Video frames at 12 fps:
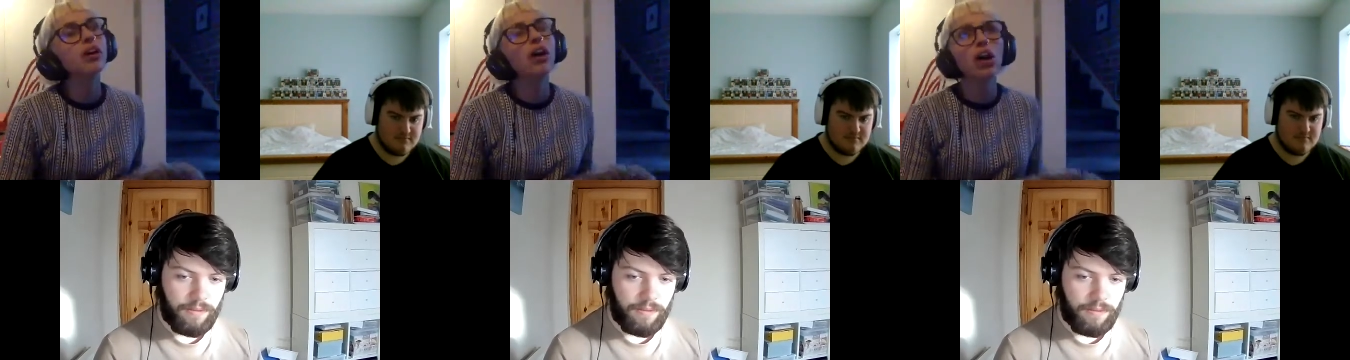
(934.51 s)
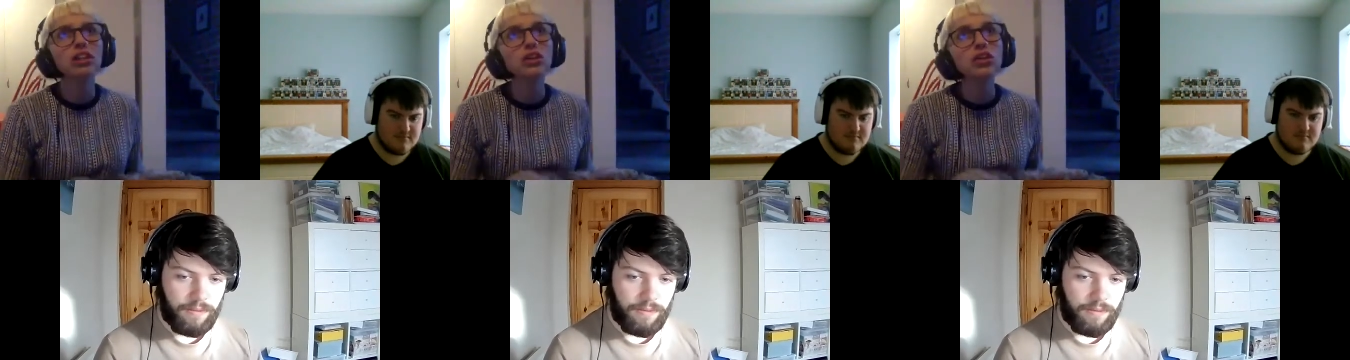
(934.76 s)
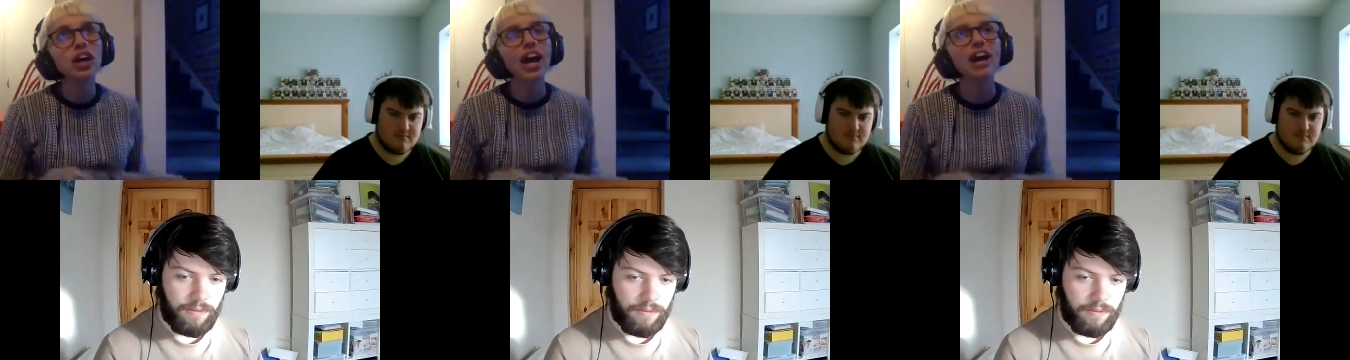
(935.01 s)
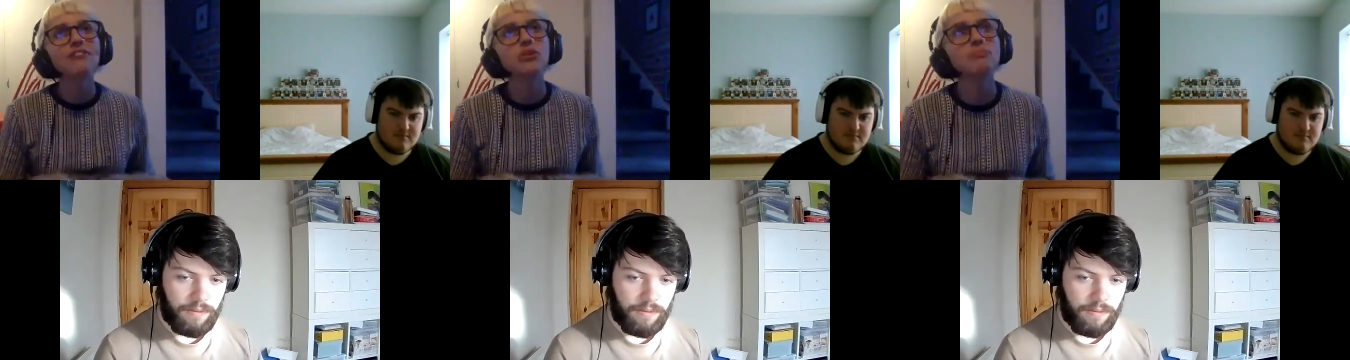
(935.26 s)
Speaker 1: Look, I have
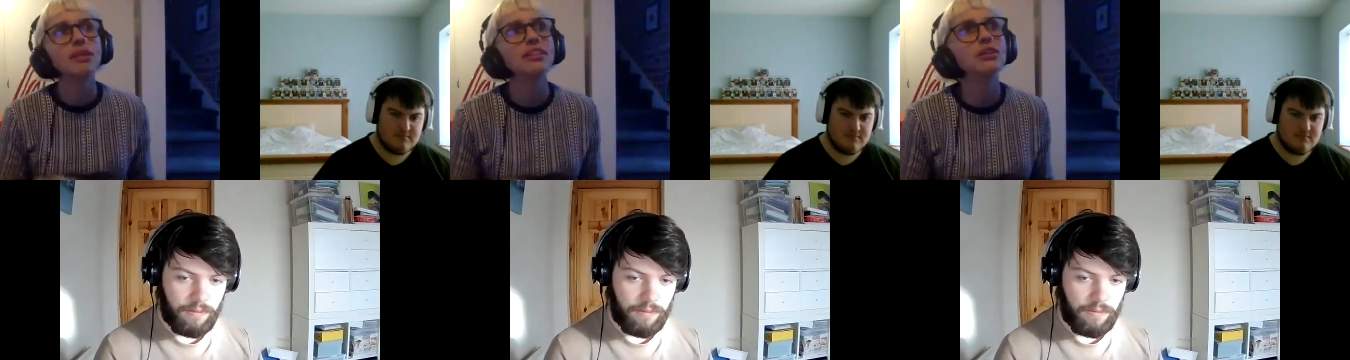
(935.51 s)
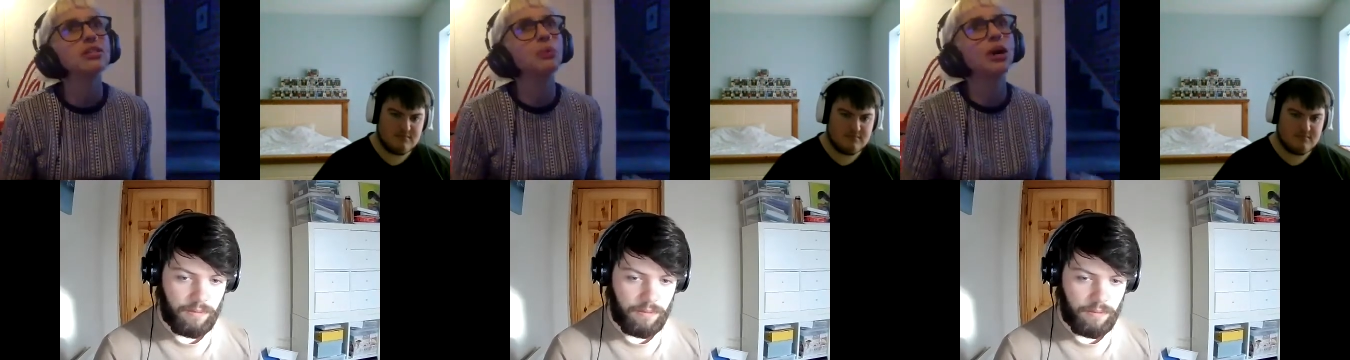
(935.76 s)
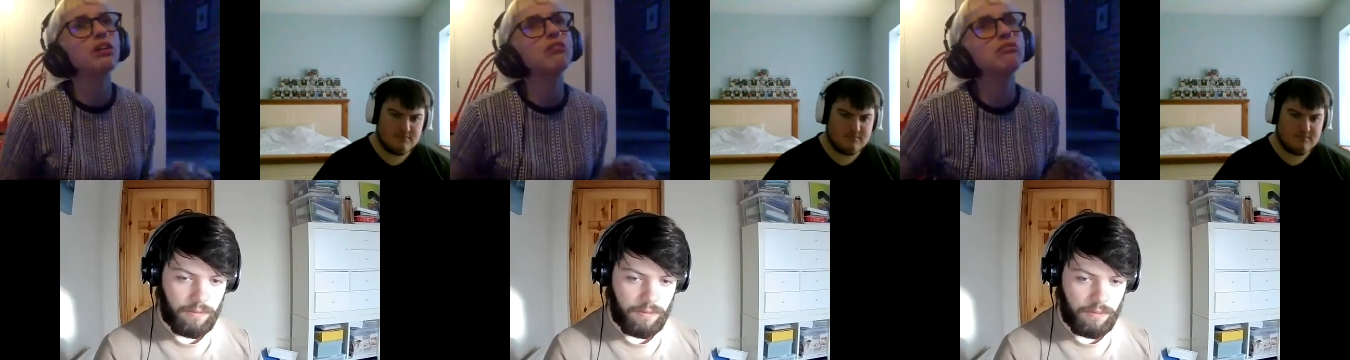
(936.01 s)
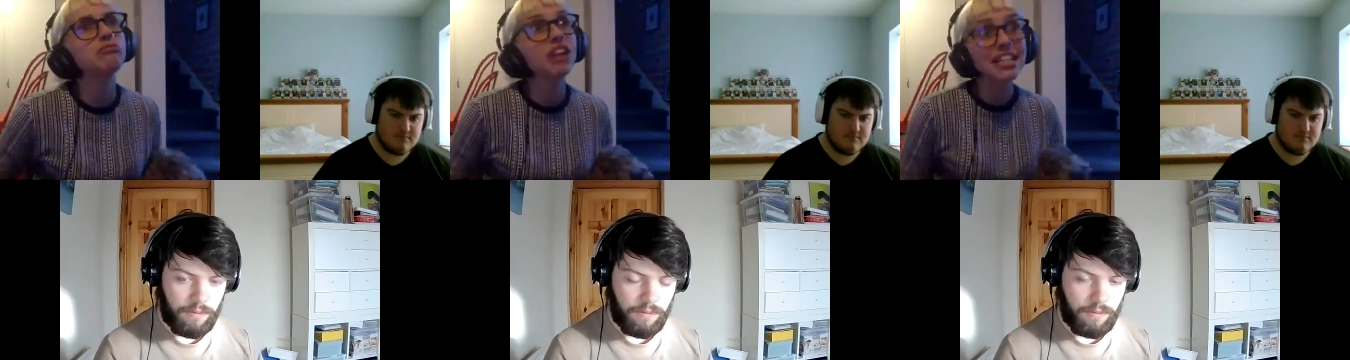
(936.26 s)
to admit there was one
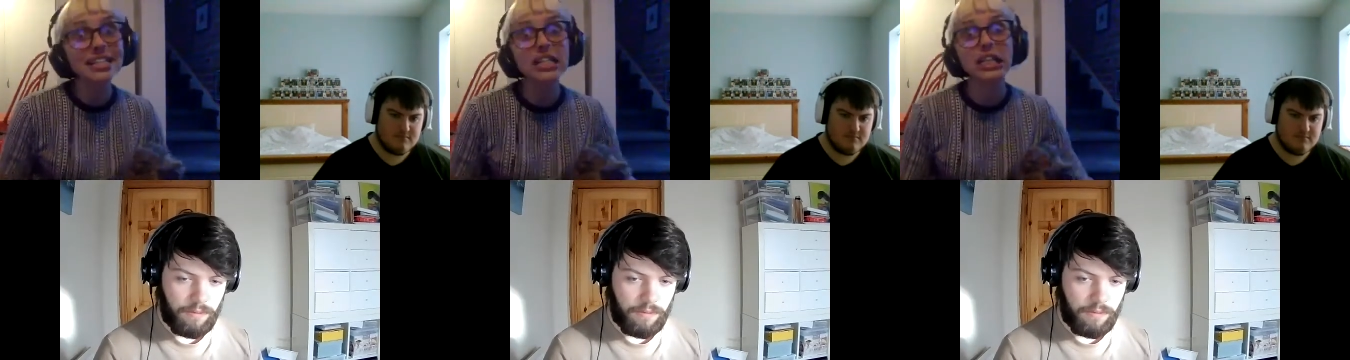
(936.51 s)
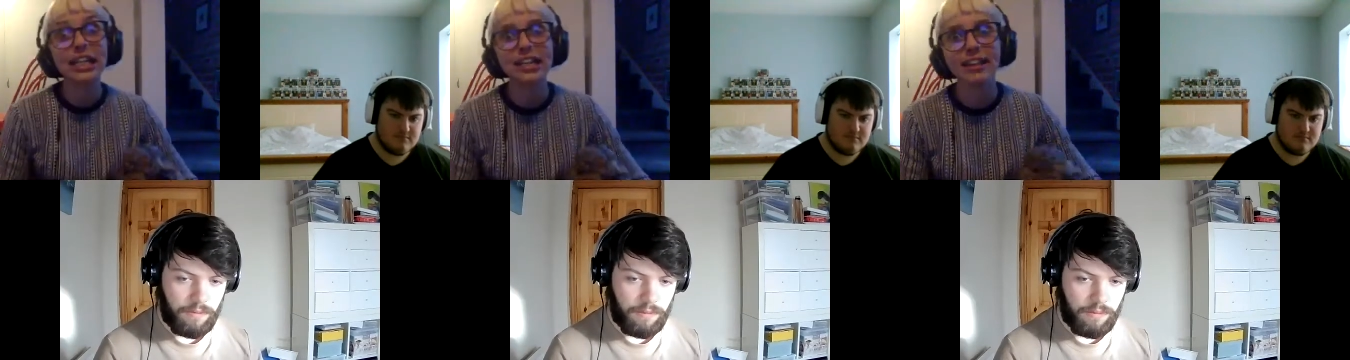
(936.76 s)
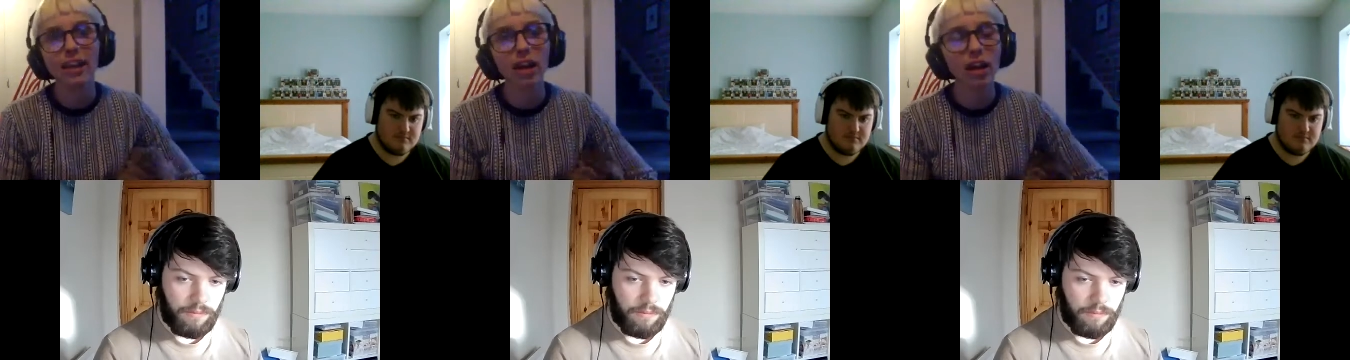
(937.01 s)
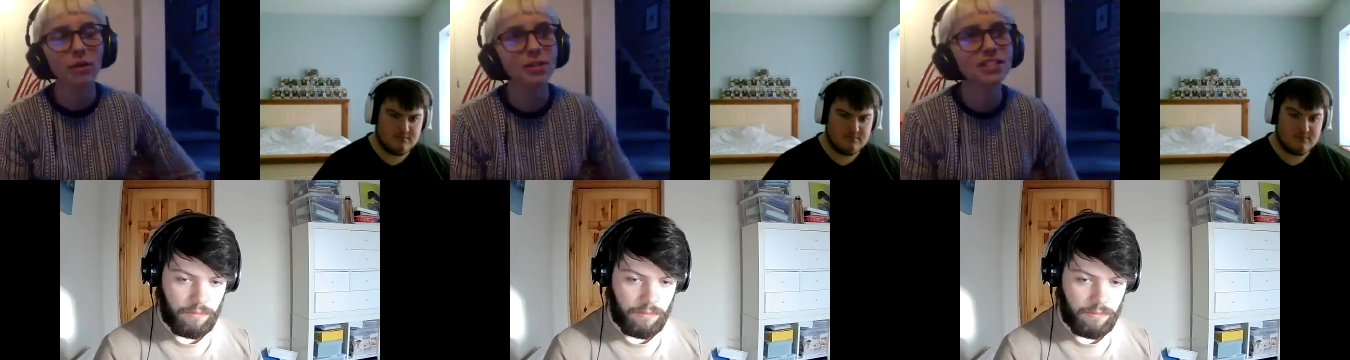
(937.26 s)
recently that I
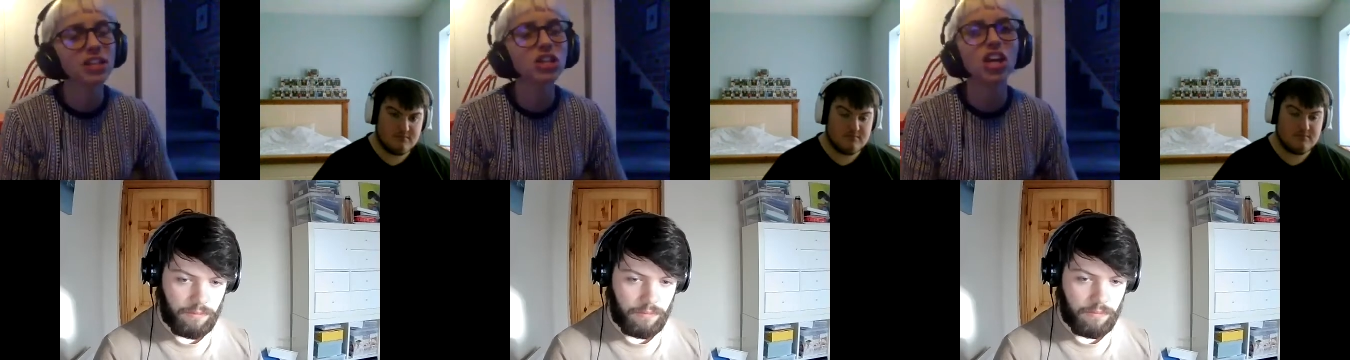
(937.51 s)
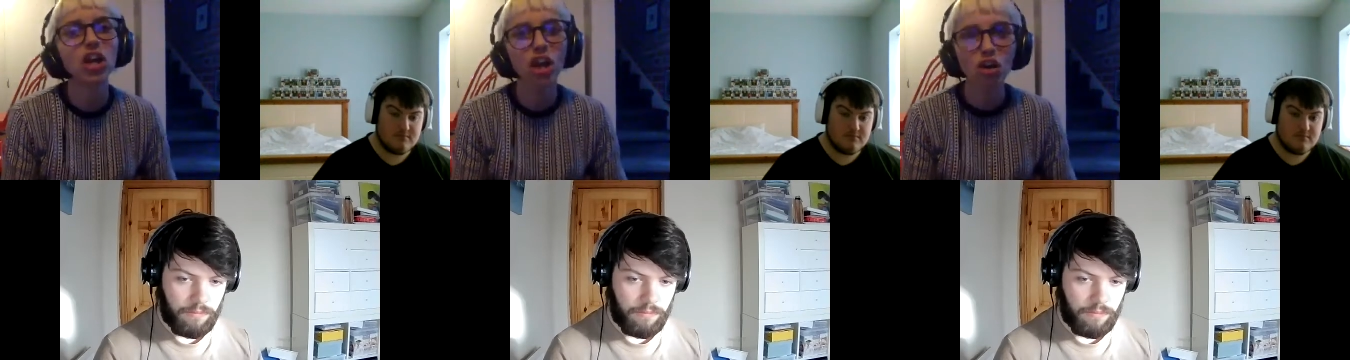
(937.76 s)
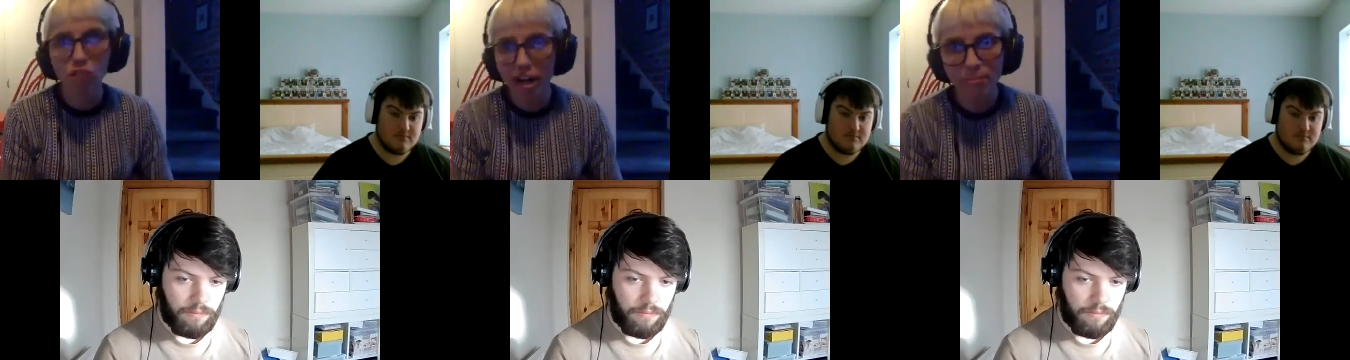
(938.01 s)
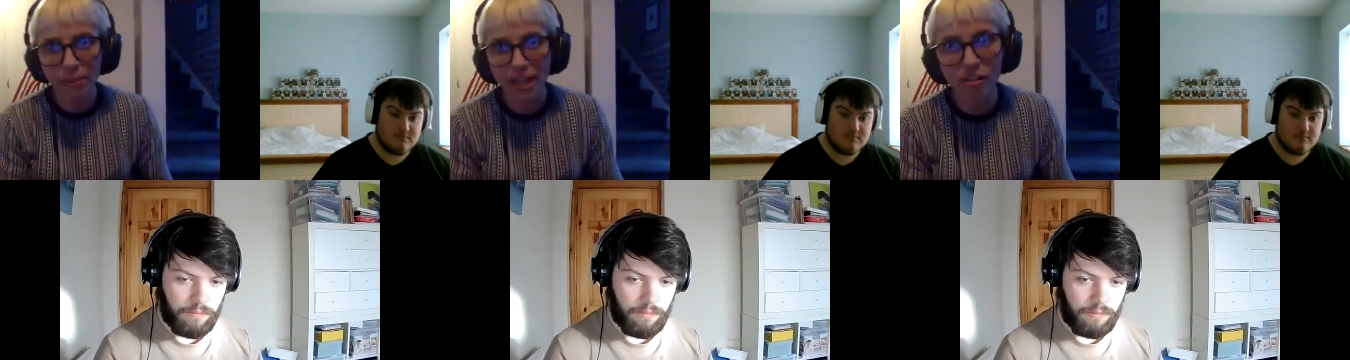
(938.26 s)
was
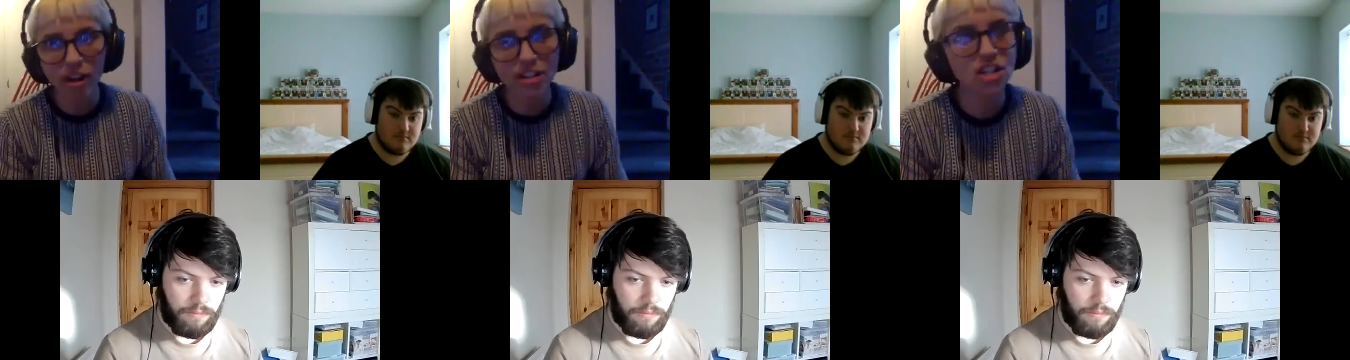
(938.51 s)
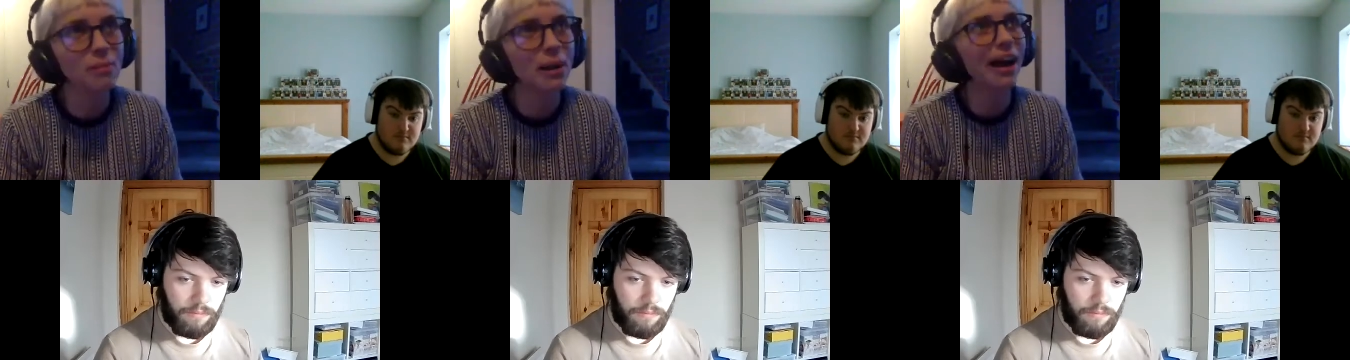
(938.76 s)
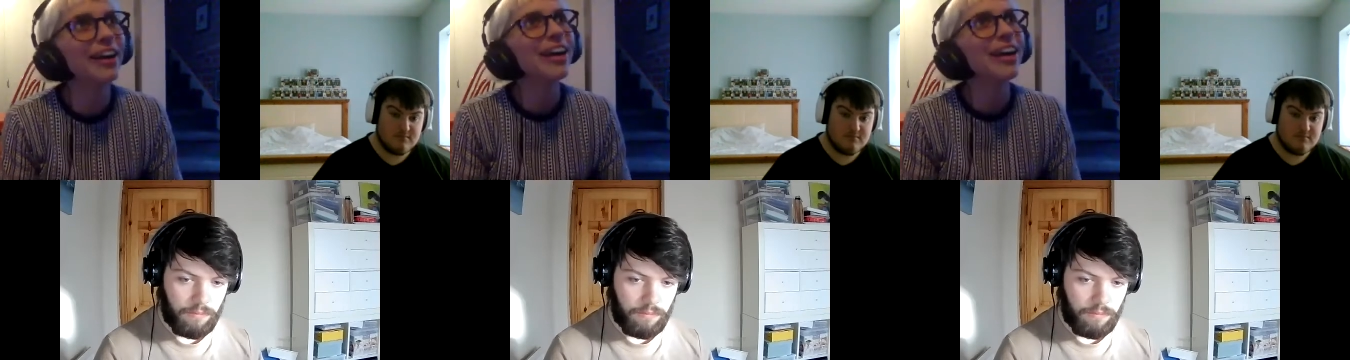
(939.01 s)
incredibly crushed about.